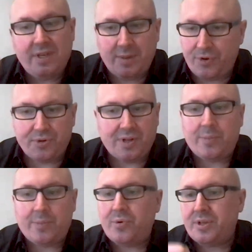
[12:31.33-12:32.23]
immune
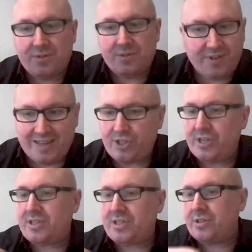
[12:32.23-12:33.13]
libraries,
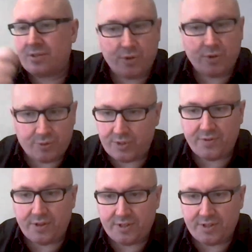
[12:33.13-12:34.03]
VHHs, all sorts
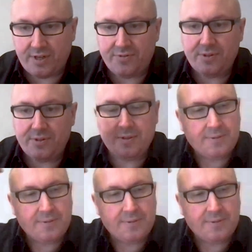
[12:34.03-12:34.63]
of other stuff.